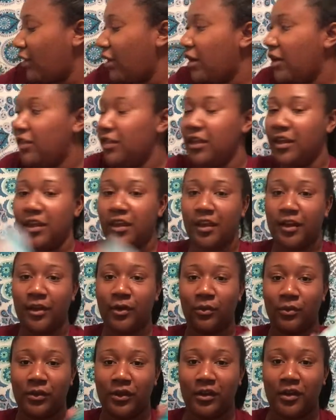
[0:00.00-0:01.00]
And then
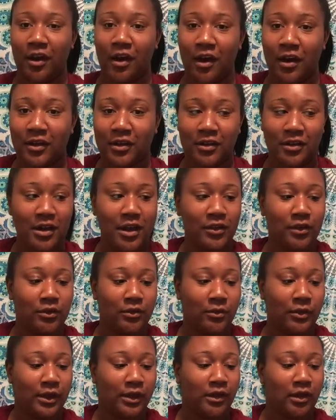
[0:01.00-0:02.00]
we got another,
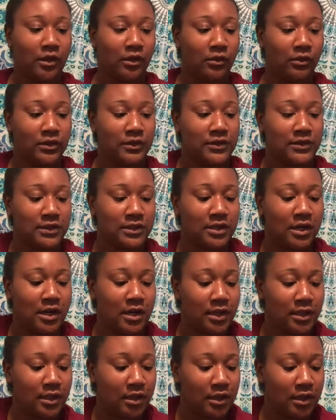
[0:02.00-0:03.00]
wait, no, this is
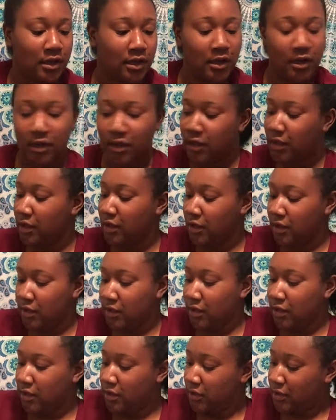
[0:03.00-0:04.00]
not the,
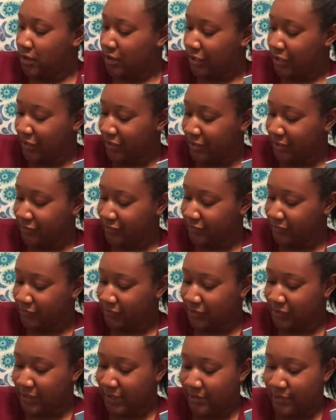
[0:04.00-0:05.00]
okay,
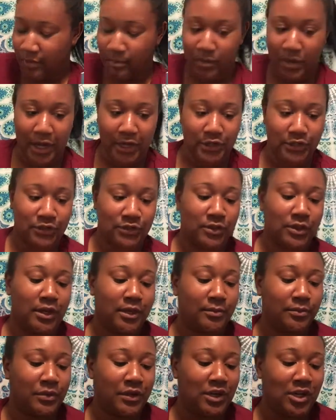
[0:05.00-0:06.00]
it's not the body
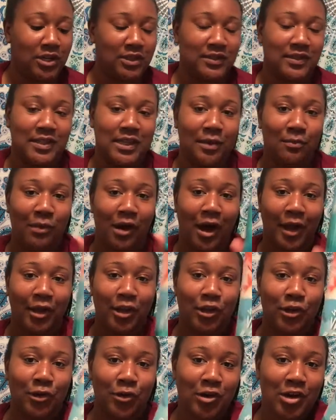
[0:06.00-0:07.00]
scrub, but it is the
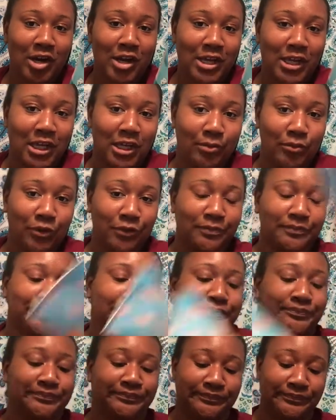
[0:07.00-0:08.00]
body cream. Let's
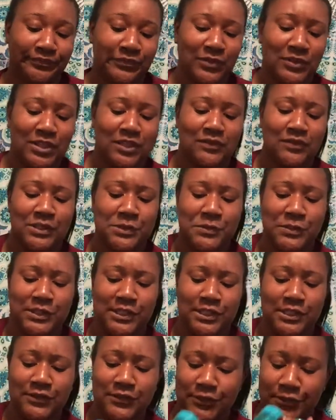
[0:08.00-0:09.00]
see if it's going to
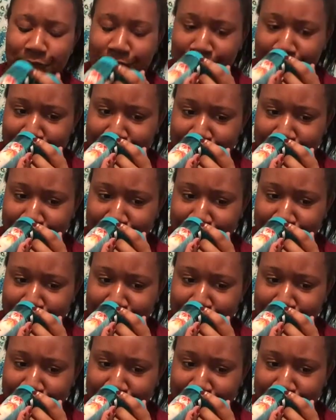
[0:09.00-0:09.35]
be different.